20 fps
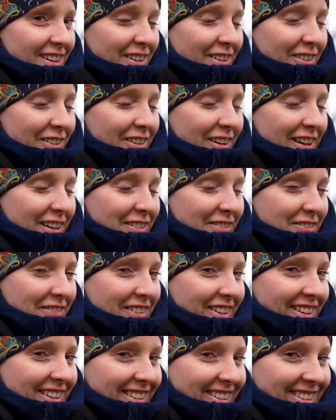Oh
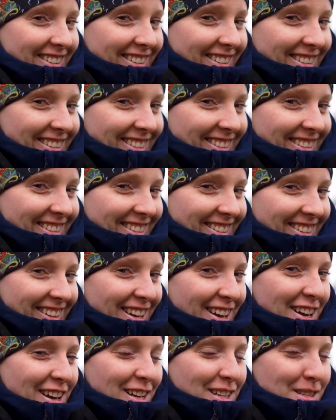
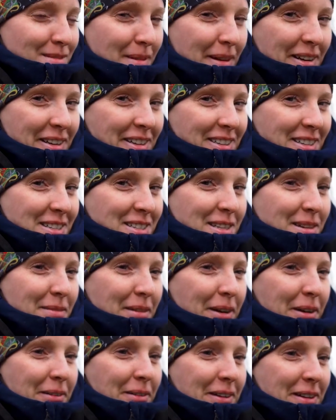yeah. it's better in the
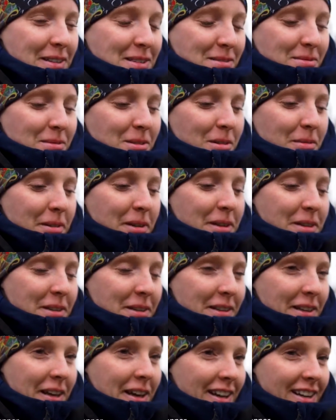summer when it's warmer and
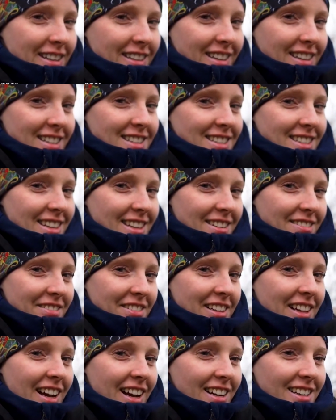you can kind of like sit and
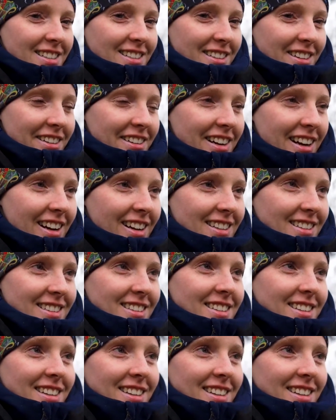relax on the grass.